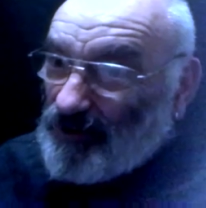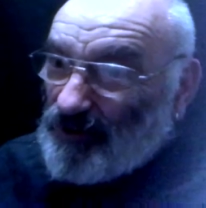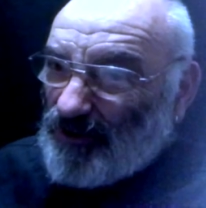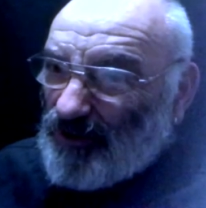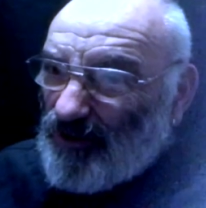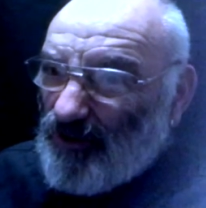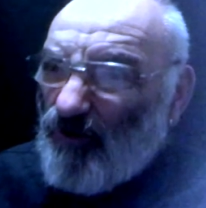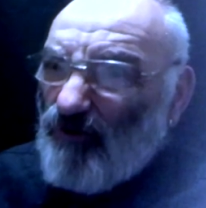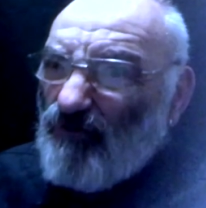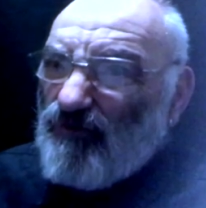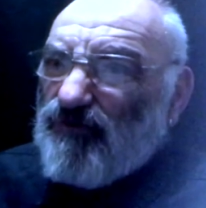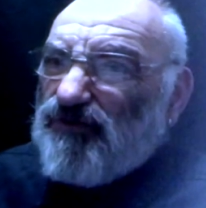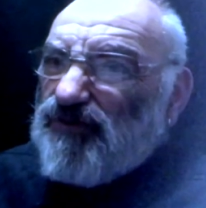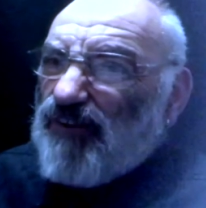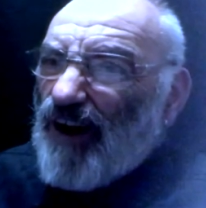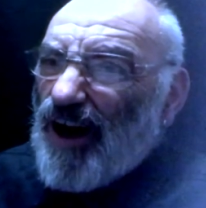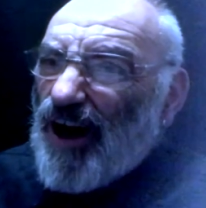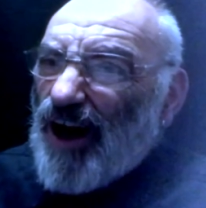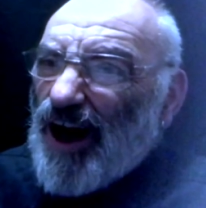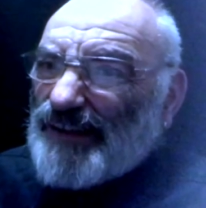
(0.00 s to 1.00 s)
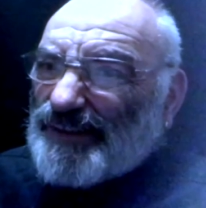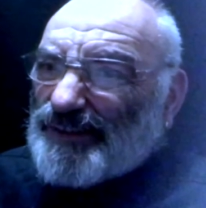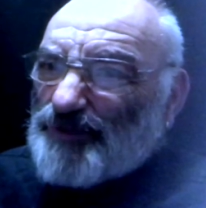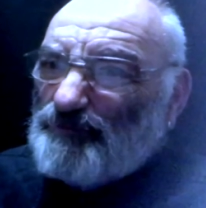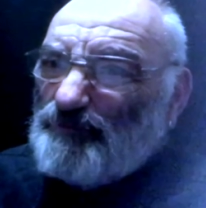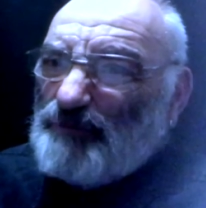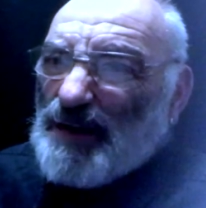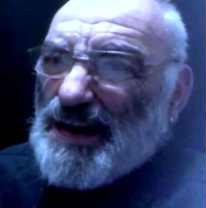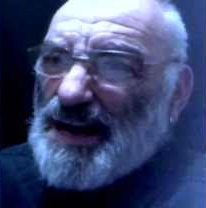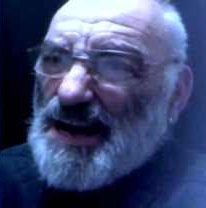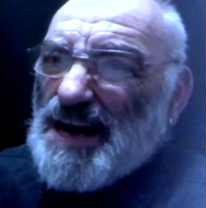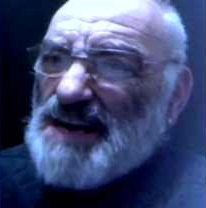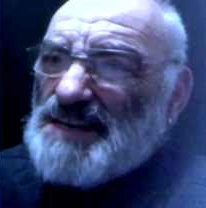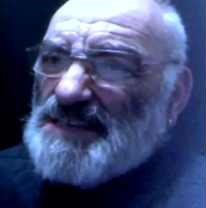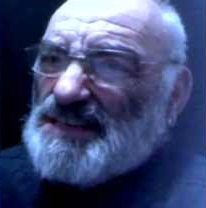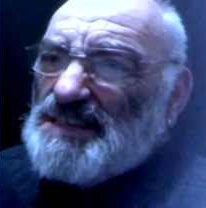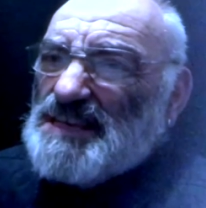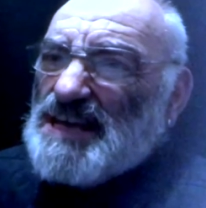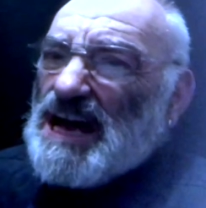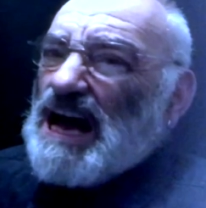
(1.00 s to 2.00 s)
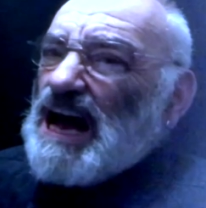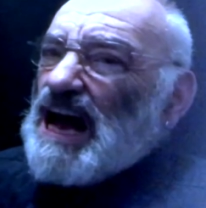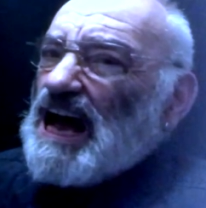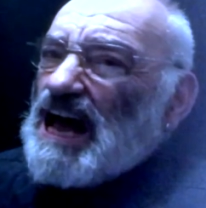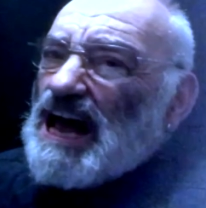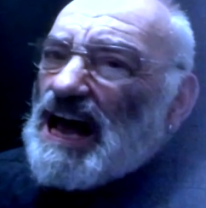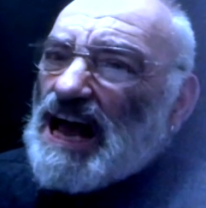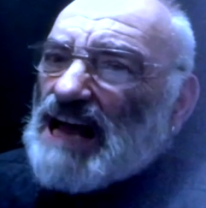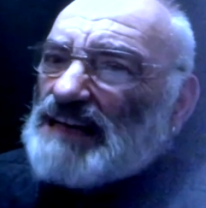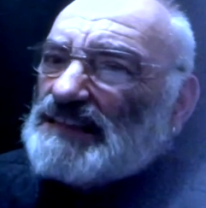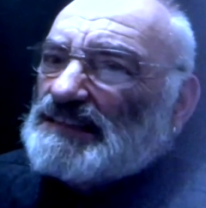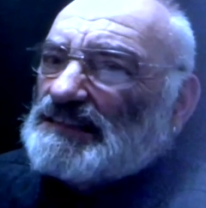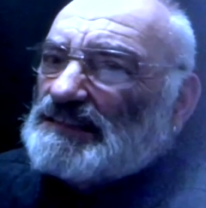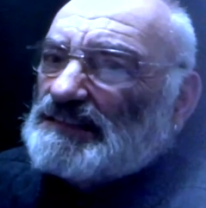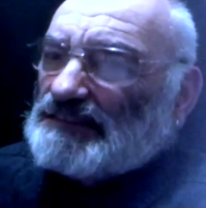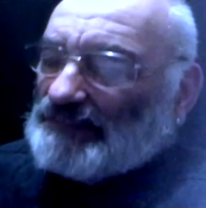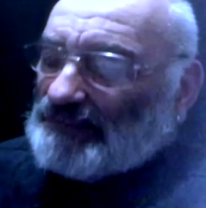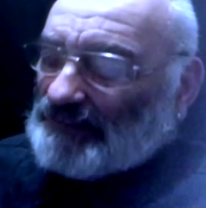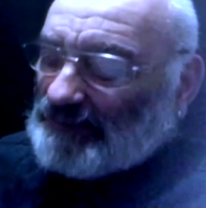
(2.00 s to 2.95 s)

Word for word: Old farts, pain in the ass.